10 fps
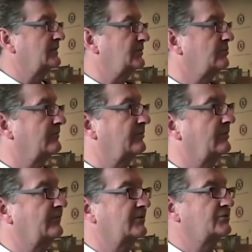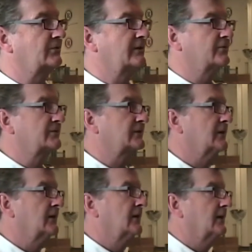2 of the refrigerators
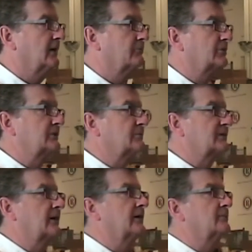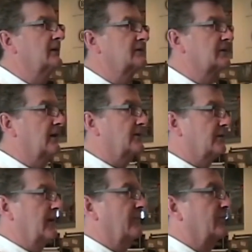and put them side by side and
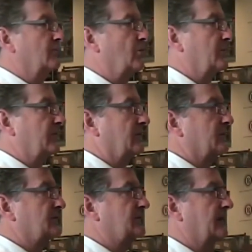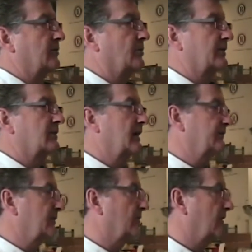have them open from the center with a
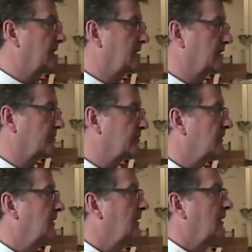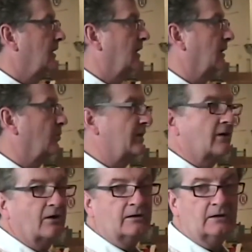left and a right hinge. We
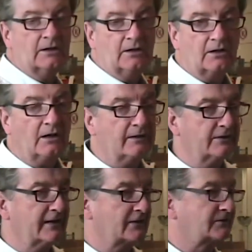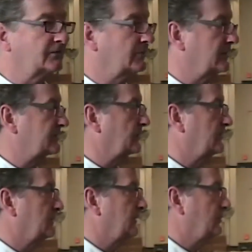are in the next few months
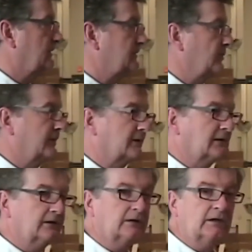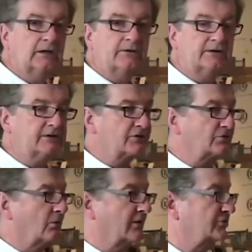going to be redoing the
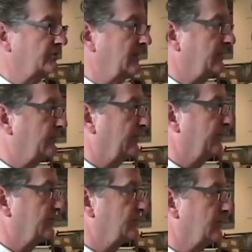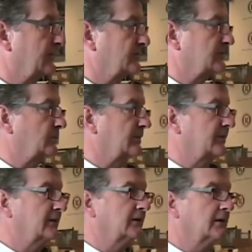dishwasher and the refrigerators with
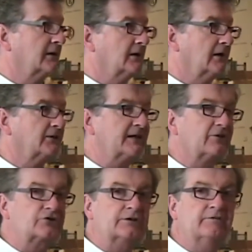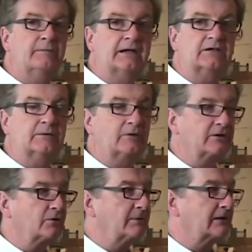the intention of making them a
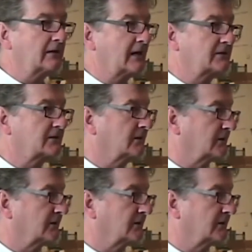little bit less